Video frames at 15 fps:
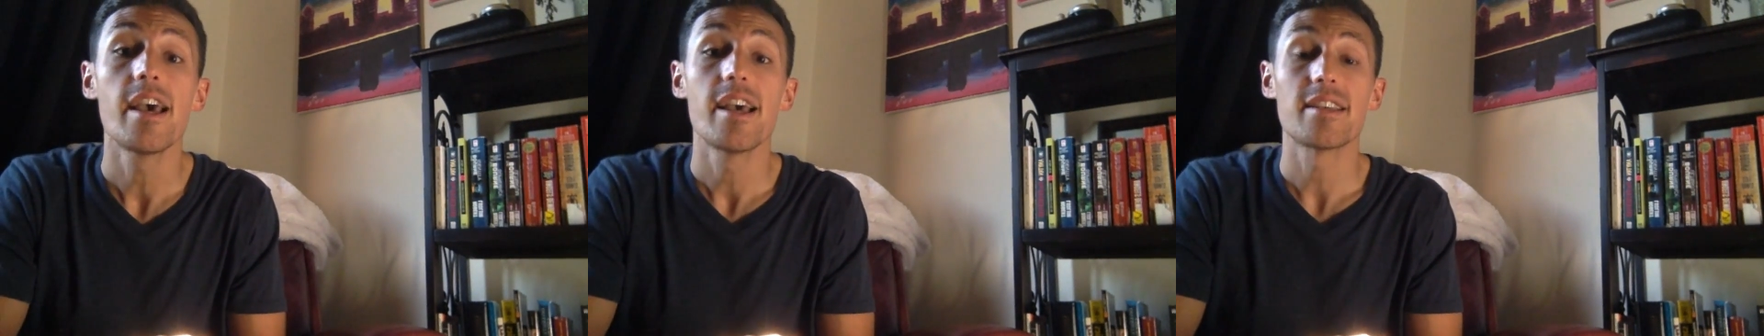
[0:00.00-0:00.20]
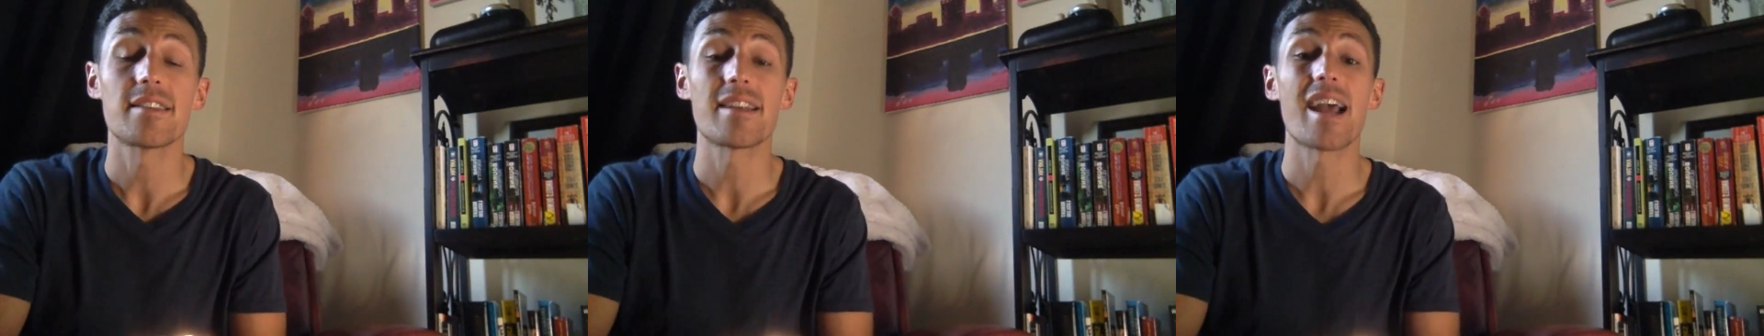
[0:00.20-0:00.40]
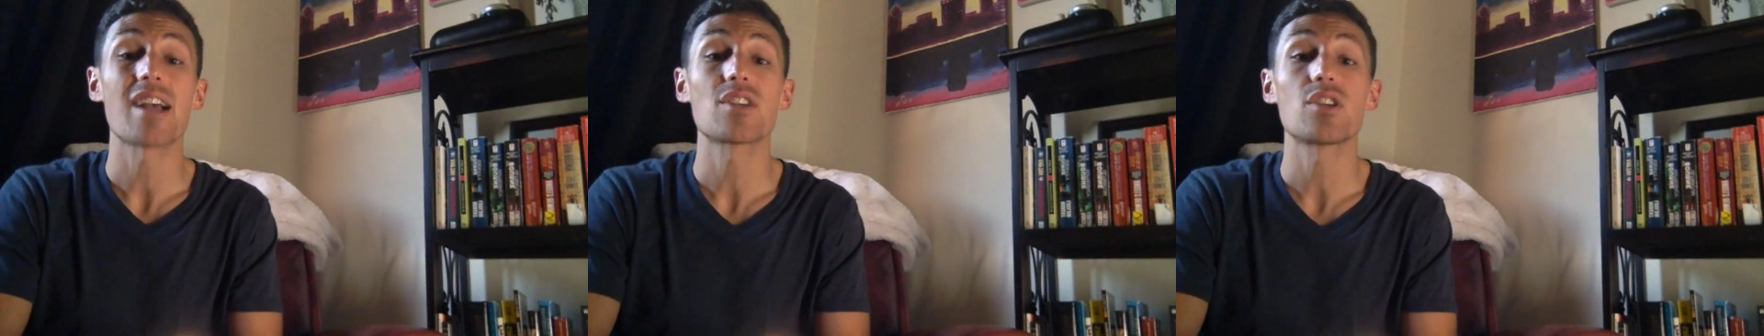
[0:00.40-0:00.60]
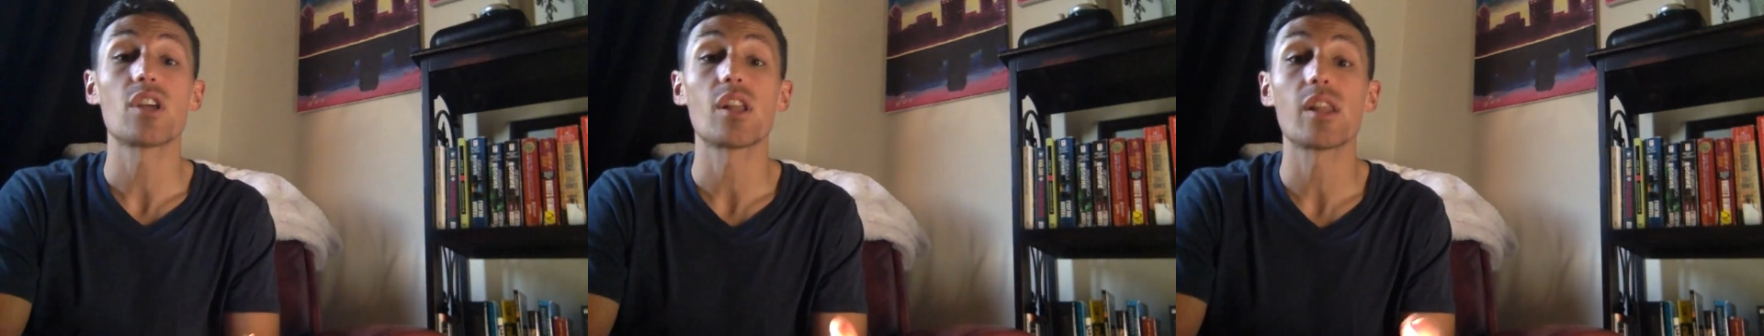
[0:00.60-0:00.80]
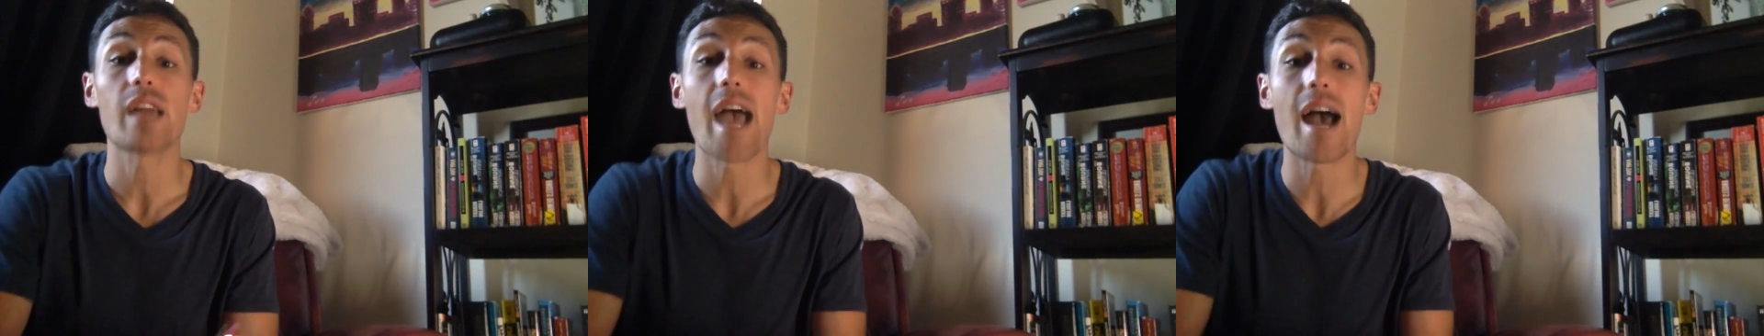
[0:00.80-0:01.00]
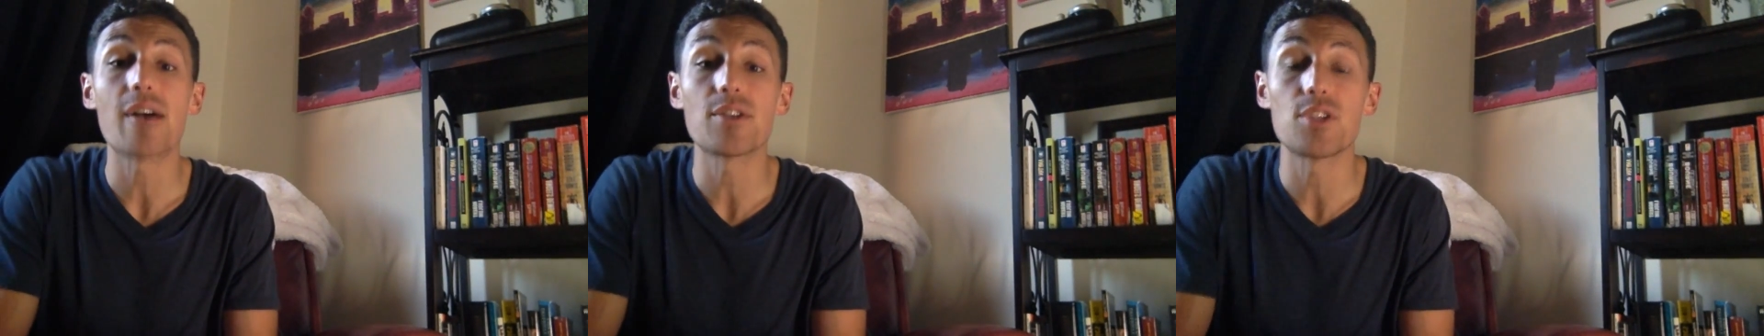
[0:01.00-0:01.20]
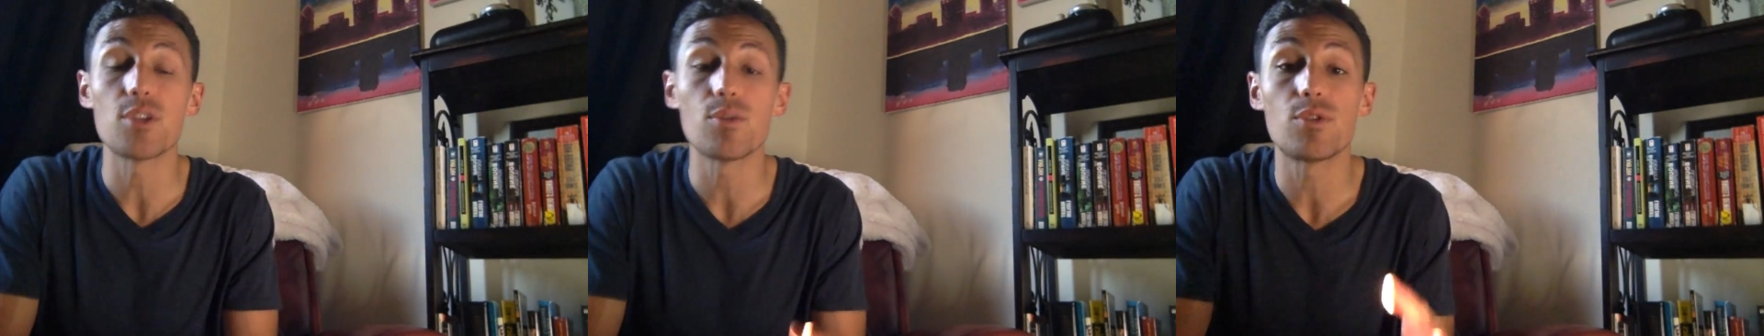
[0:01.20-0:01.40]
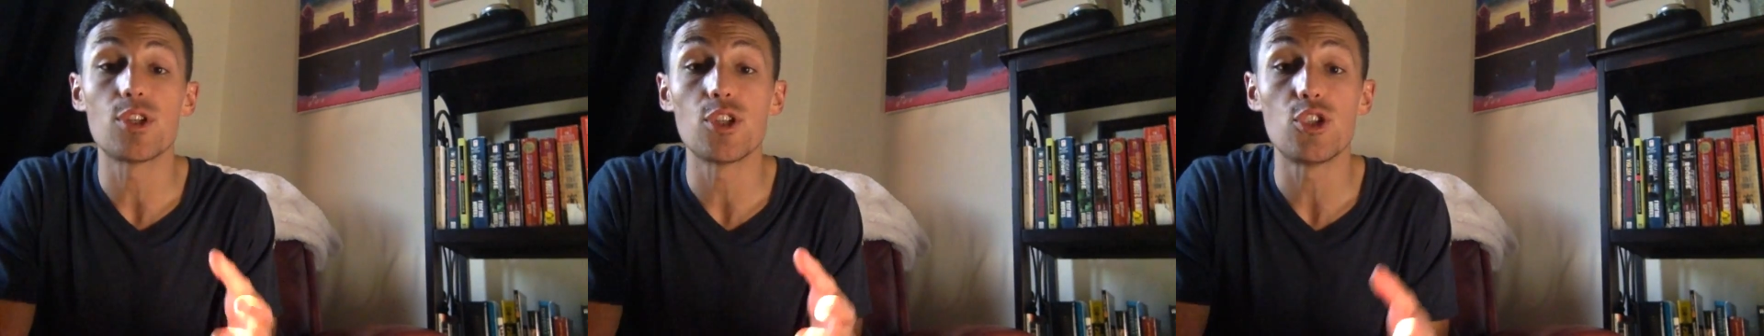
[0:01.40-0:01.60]
is it actually allows
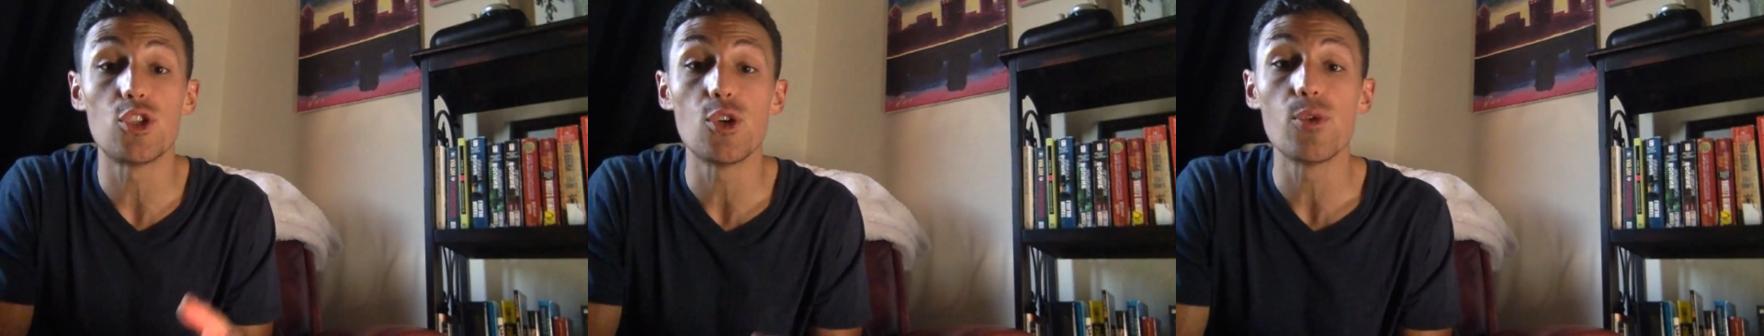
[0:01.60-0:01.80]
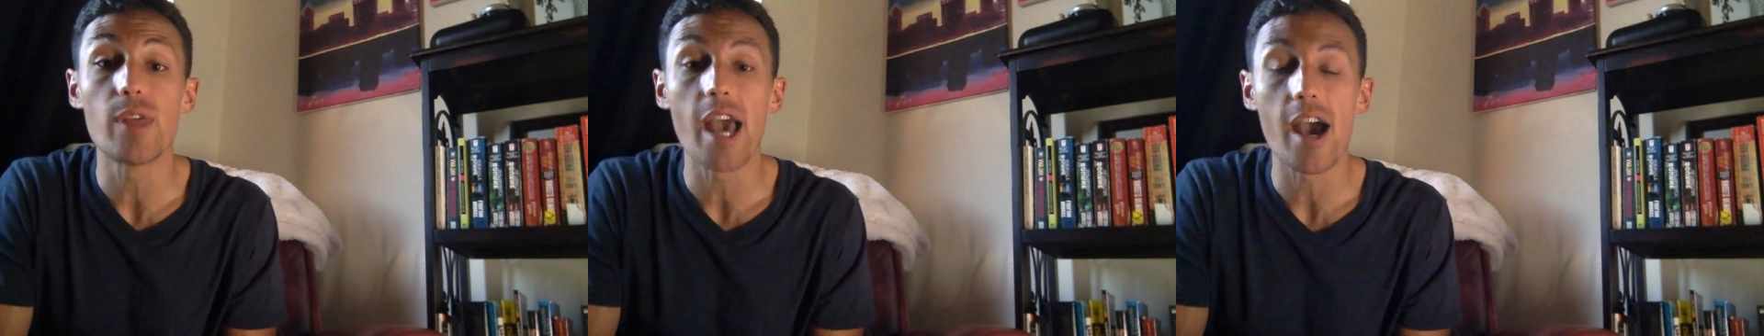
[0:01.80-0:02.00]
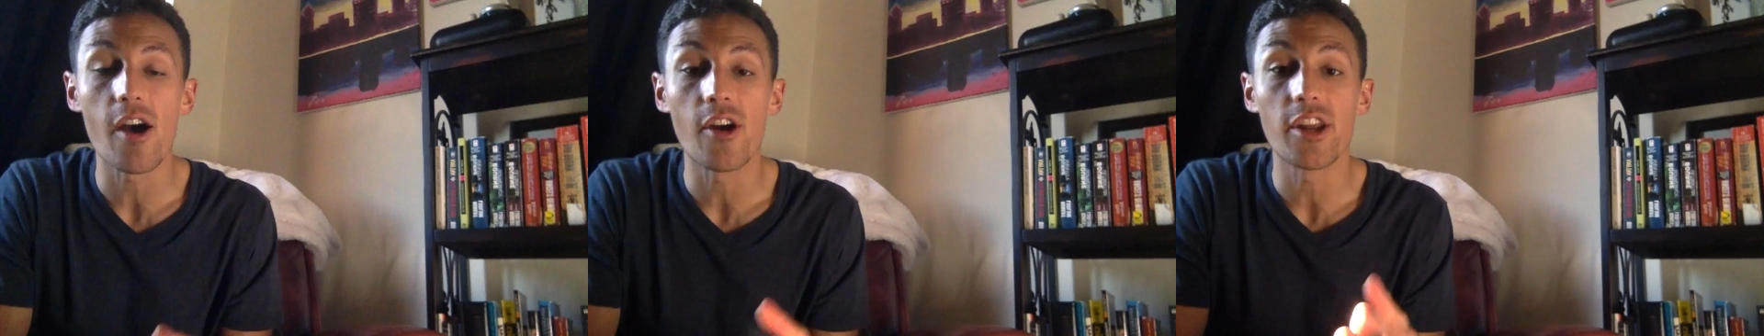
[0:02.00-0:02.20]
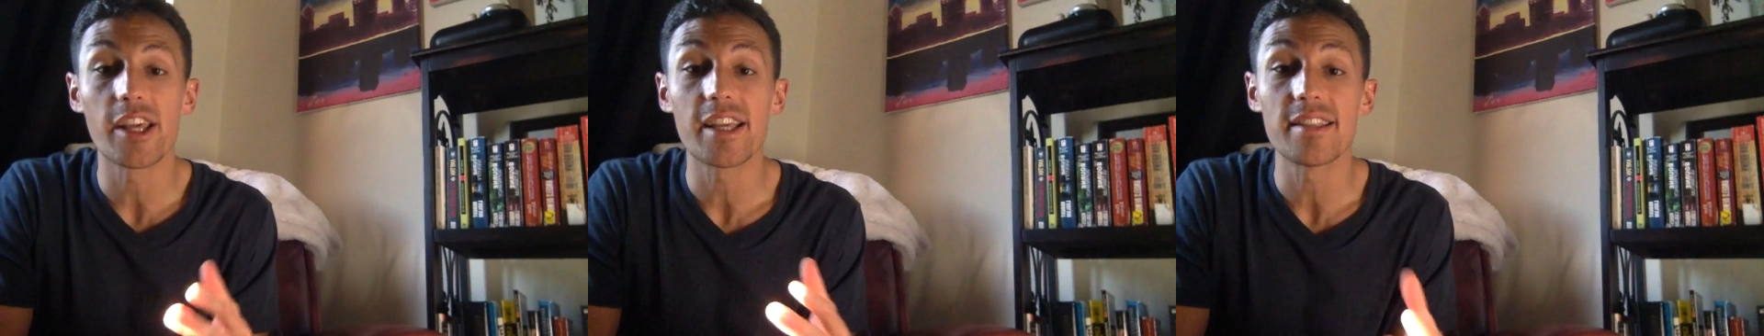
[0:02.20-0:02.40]
you to do that on a